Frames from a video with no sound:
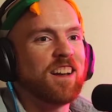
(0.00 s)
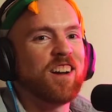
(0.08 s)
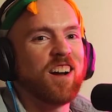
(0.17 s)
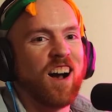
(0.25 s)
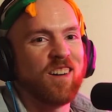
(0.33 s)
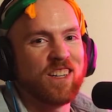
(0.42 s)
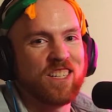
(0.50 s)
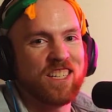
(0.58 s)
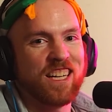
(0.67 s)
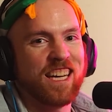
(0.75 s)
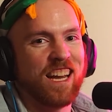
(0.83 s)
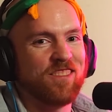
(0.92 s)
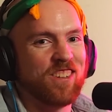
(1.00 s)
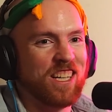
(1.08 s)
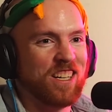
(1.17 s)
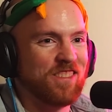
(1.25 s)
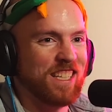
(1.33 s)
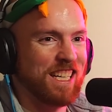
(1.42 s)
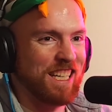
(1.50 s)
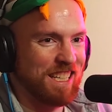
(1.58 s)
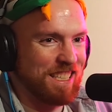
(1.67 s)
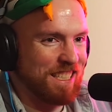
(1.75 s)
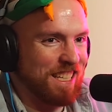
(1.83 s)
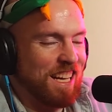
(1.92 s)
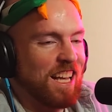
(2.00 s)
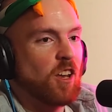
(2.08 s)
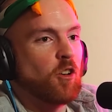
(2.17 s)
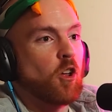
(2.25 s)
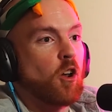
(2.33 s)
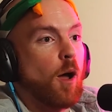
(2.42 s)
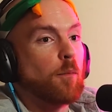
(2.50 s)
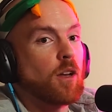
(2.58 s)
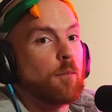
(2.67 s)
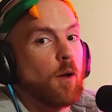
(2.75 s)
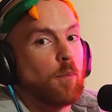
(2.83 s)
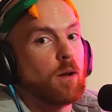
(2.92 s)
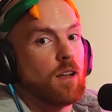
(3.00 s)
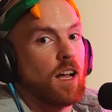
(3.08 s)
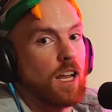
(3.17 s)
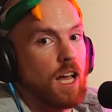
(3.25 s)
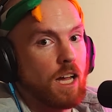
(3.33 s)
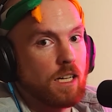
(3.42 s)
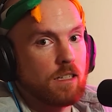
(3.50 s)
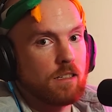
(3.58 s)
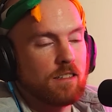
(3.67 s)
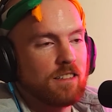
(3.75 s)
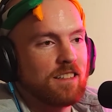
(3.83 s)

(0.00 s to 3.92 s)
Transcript: can't obviously say. Can't be comedians. Yeah. No, I'm talking about people I like.